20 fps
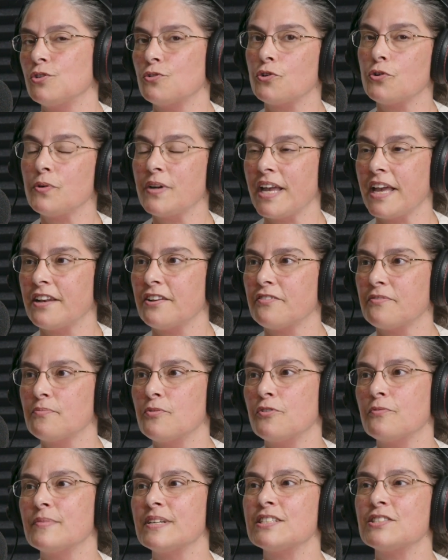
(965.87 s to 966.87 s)
creative
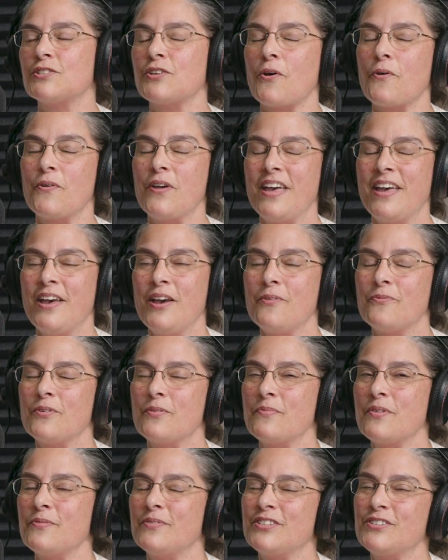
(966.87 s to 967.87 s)
movement. So
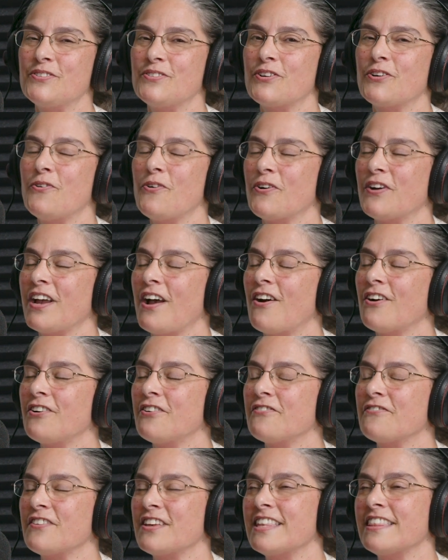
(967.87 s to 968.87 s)
when we would do the
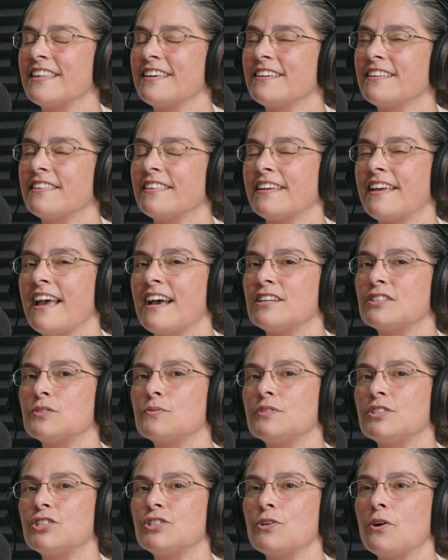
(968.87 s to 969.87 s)
choreography, the cast
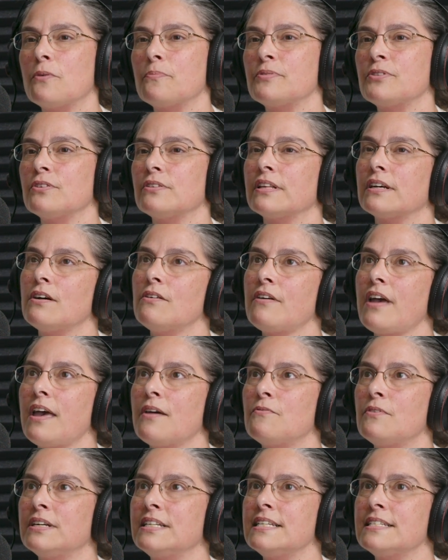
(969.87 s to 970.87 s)
would show up and they're like, okay,
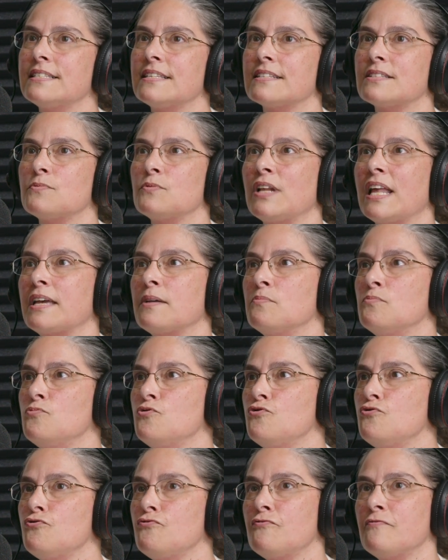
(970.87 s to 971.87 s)
what is this? We're like,
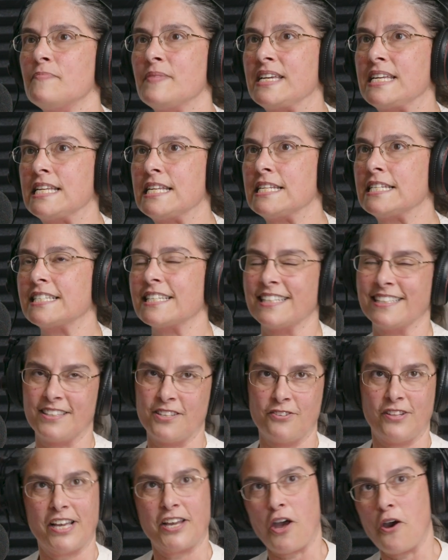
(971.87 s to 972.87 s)
movement. And
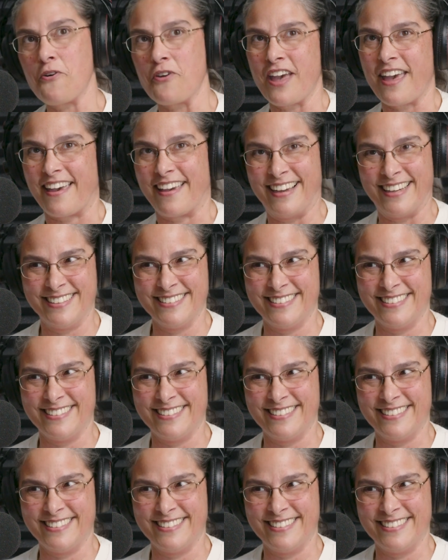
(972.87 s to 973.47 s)
they're like, okay.